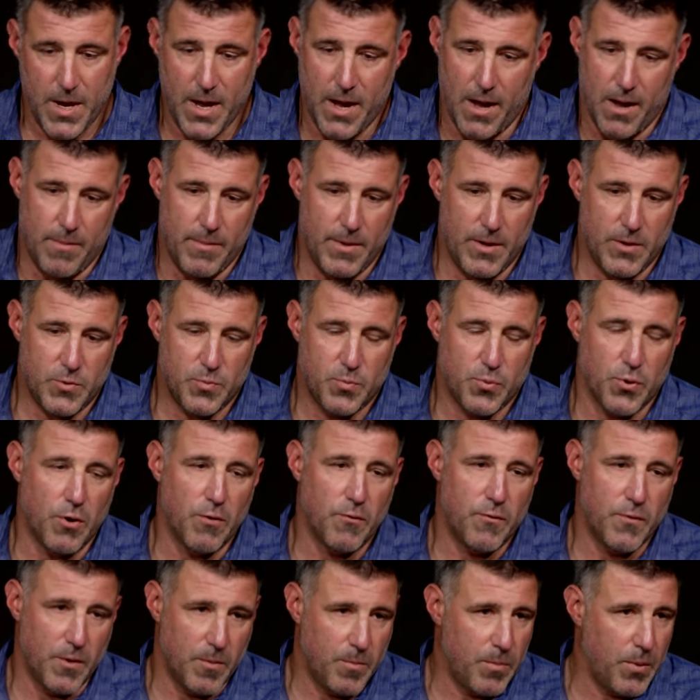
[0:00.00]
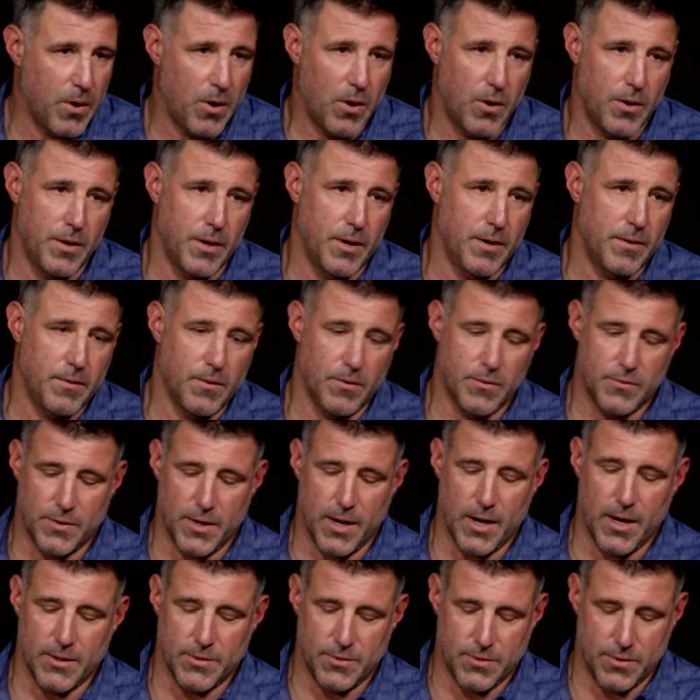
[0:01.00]
Yeah, I mean, it's pro football, and those
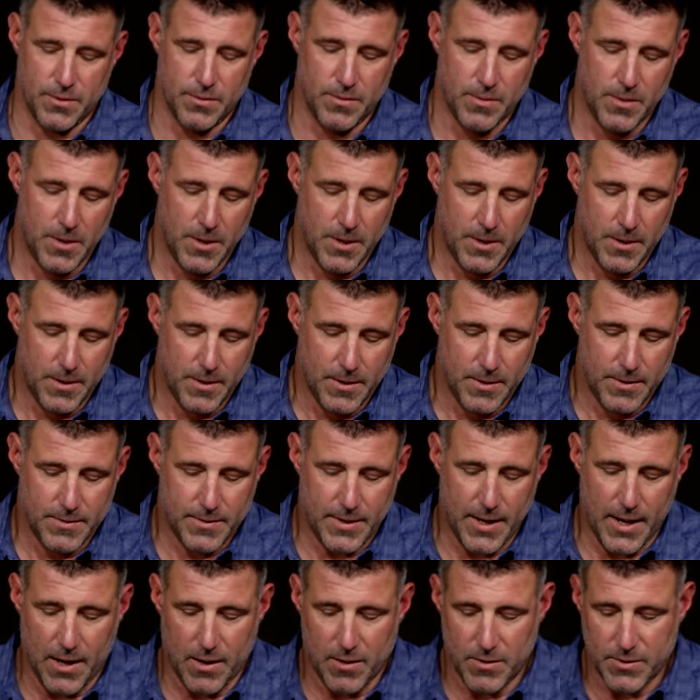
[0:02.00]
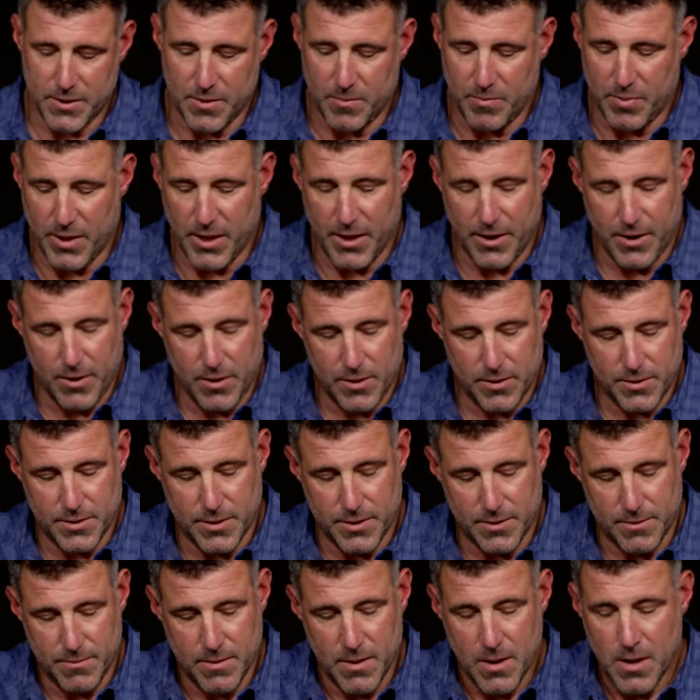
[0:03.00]
guys are talented players,
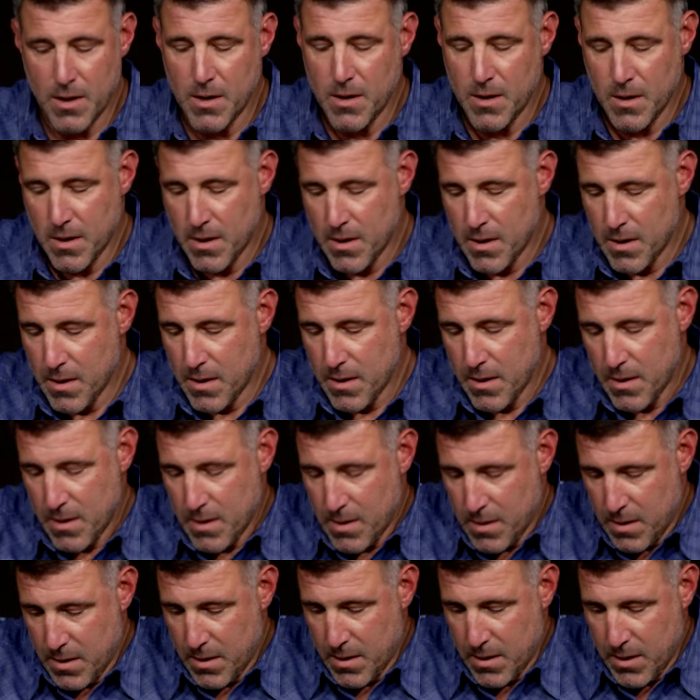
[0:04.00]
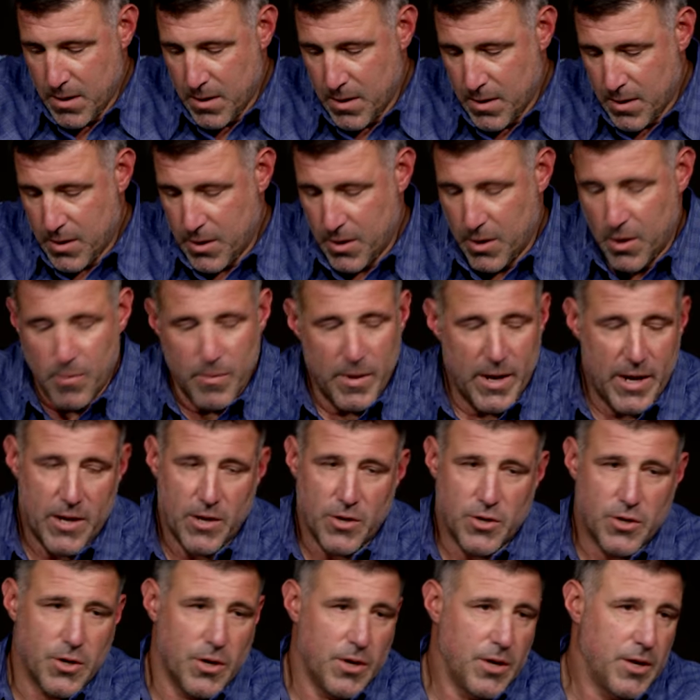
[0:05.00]
and, you know, making
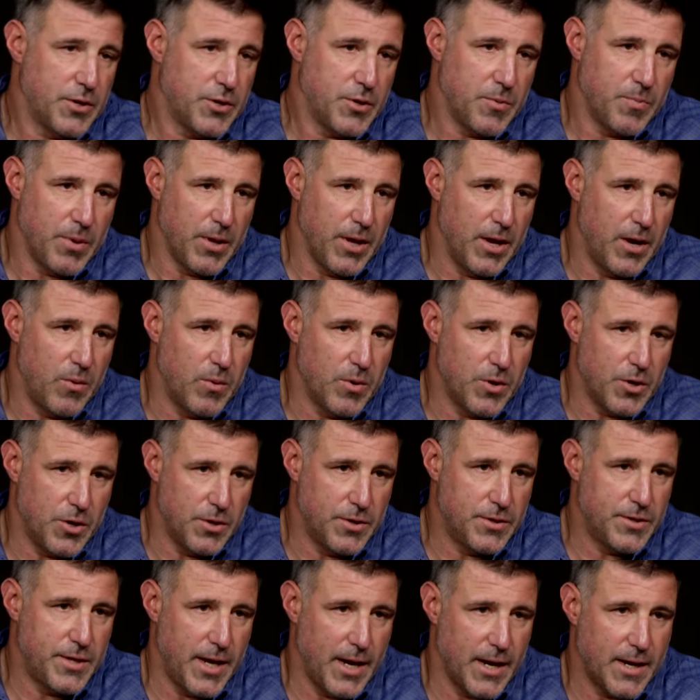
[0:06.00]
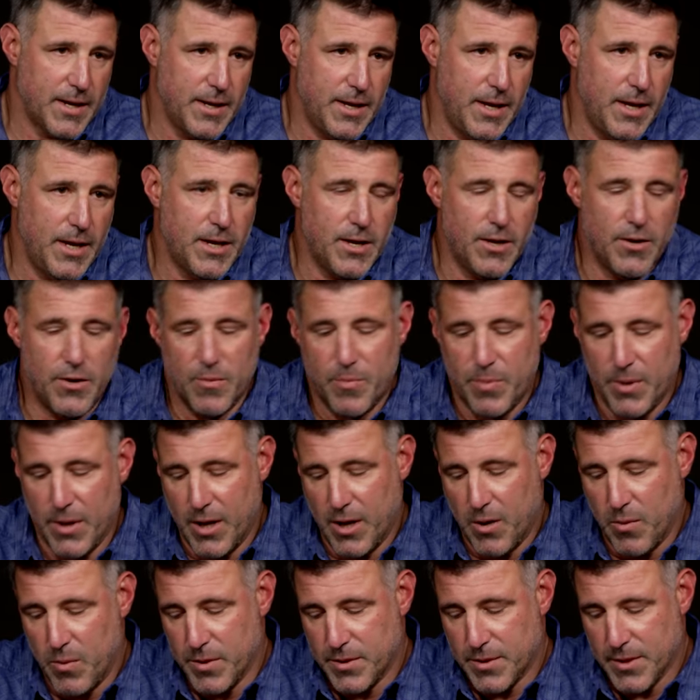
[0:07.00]
sure that you're playing with good technique and you're
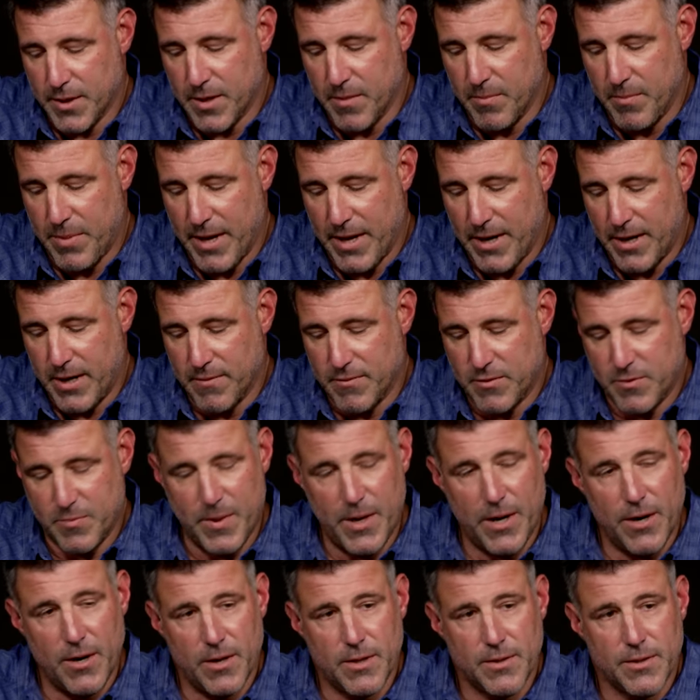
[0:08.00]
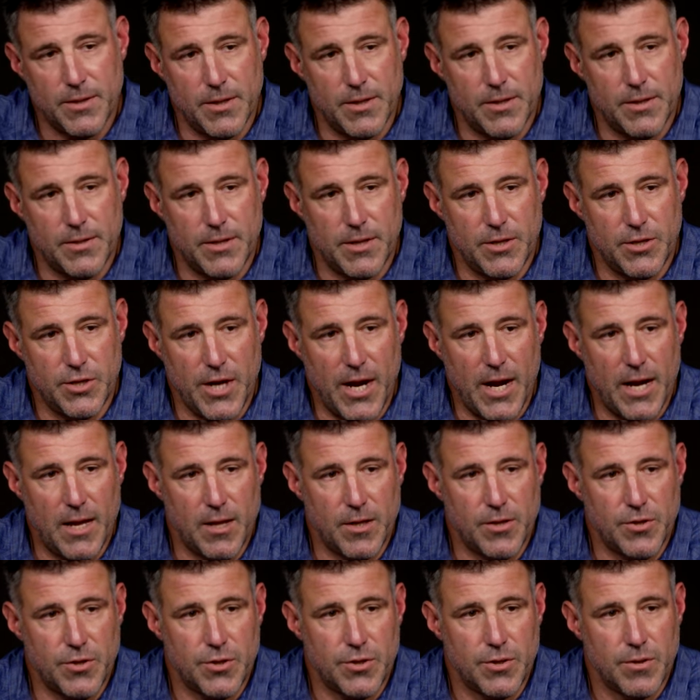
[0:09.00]
playing with a competitive spirit to
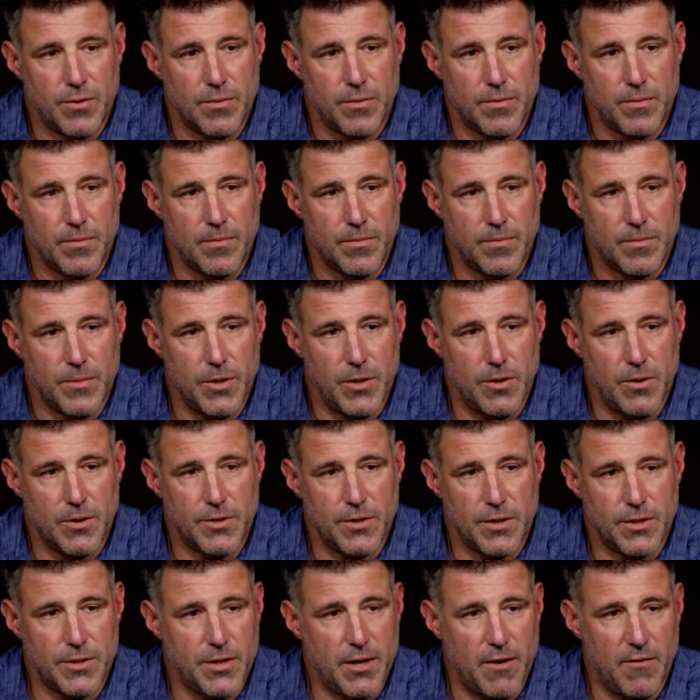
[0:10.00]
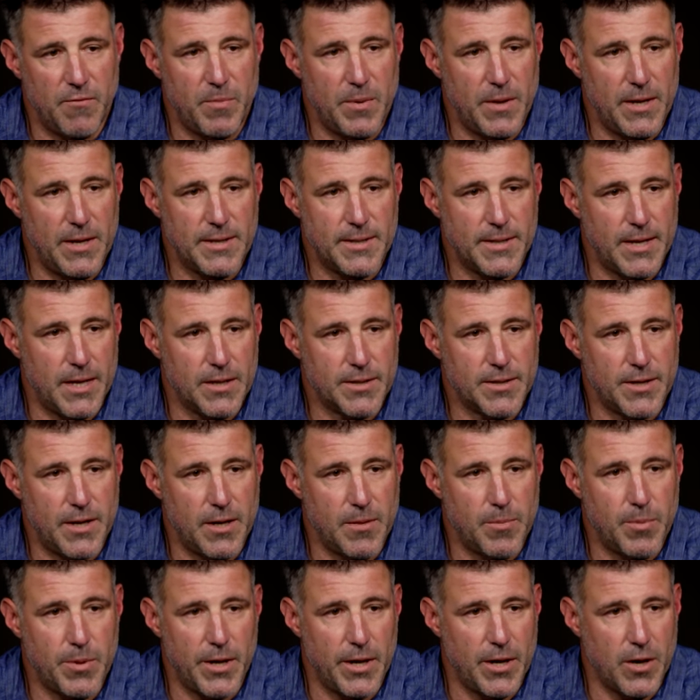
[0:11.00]
challenge. You know, it's a tough place out
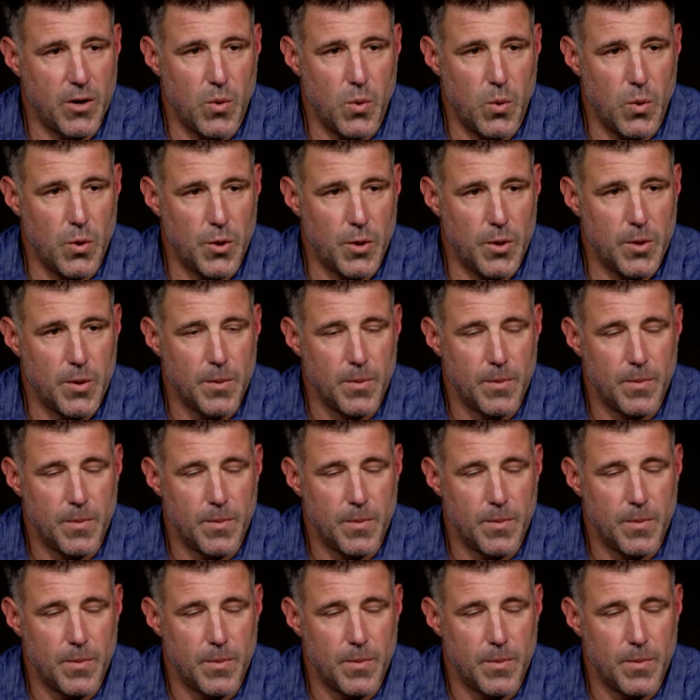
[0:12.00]
there playing corner.